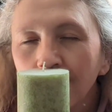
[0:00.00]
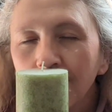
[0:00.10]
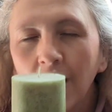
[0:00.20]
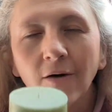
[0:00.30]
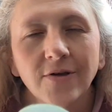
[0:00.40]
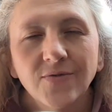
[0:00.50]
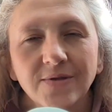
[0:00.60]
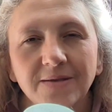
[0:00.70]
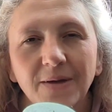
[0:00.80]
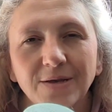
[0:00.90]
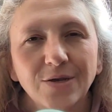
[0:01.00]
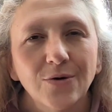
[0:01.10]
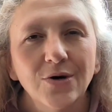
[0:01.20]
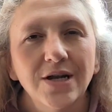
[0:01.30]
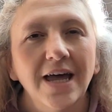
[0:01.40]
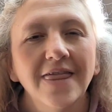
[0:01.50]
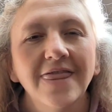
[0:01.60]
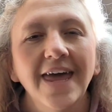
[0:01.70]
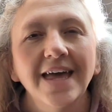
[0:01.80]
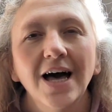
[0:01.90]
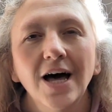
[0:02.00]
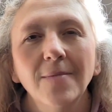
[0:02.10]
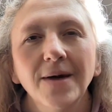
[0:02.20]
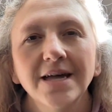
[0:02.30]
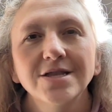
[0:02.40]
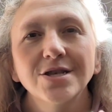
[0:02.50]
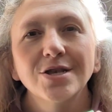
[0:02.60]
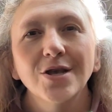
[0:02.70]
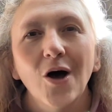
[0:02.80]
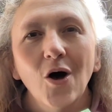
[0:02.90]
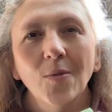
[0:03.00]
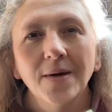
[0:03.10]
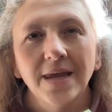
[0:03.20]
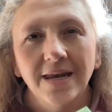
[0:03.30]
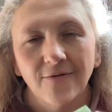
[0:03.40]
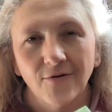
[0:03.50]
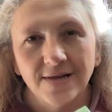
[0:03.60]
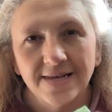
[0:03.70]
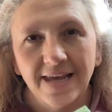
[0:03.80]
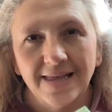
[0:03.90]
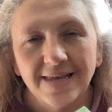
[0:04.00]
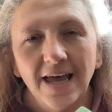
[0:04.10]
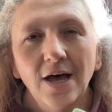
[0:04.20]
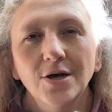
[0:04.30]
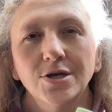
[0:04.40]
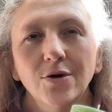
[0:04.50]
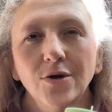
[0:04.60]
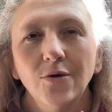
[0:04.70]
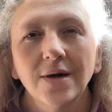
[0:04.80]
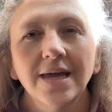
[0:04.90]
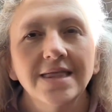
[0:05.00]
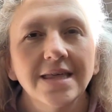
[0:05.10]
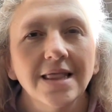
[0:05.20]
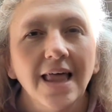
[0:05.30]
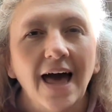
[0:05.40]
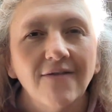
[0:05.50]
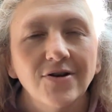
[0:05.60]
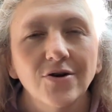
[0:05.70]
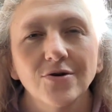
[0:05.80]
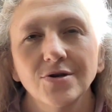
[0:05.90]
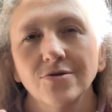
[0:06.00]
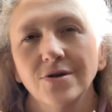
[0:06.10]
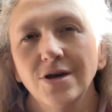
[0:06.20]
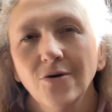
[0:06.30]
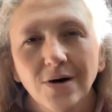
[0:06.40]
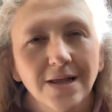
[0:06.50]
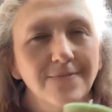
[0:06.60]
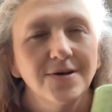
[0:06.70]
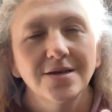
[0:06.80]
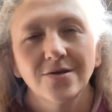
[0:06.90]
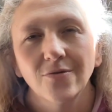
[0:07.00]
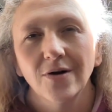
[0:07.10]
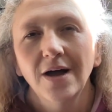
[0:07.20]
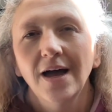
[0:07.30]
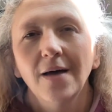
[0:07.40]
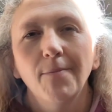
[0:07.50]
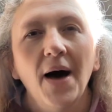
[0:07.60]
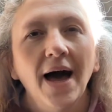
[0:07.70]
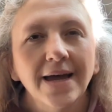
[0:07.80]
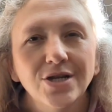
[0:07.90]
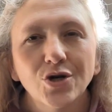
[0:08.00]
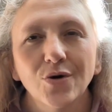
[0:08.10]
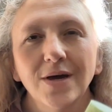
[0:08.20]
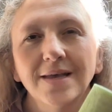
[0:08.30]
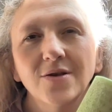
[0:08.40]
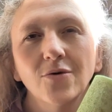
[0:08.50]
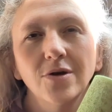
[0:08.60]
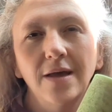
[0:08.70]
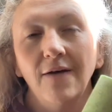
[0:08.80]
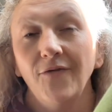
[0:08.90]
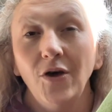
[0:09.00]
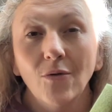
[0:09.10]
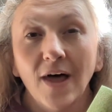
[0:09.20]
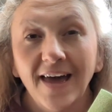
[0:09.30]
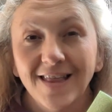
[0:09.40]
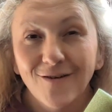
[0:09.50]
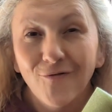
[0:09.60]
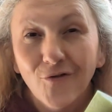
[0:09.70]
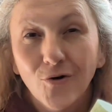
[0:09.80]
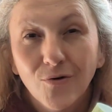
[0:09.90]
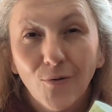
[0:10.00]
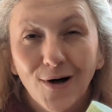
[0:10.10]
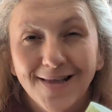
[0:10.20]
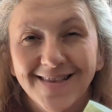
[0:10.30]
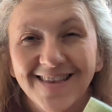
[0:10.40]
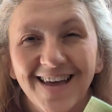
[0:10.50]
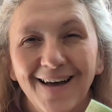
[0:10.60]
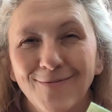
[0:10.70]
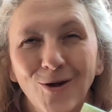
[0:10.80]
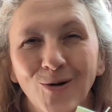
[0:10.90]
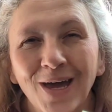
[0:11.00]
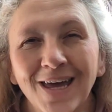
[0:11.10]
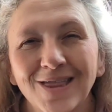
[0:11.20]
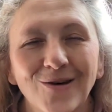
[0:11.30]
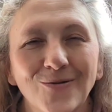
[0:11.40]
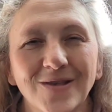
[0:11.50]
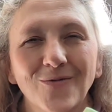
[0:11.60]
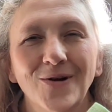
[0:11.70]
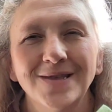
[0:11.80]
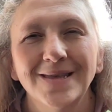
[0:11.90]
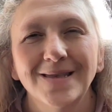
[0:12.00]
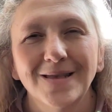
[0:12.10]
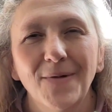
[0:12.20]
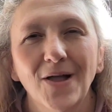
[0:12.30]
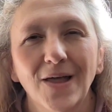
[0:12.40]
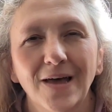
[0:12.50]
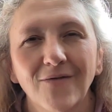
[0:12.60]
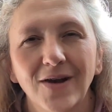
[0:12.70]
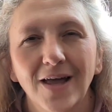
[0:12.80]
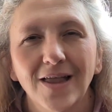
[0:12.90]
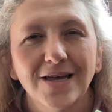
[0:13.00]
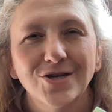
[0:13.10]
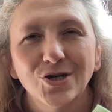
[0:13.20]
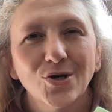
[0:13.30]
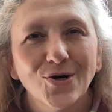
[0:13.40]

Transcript: oh, this one smells so good. They come in so many different scents. So you can get the lavenders or the eucalyptus or pine trees, or if you like the food ones, you can get those, the ones that smell like vanilla sugar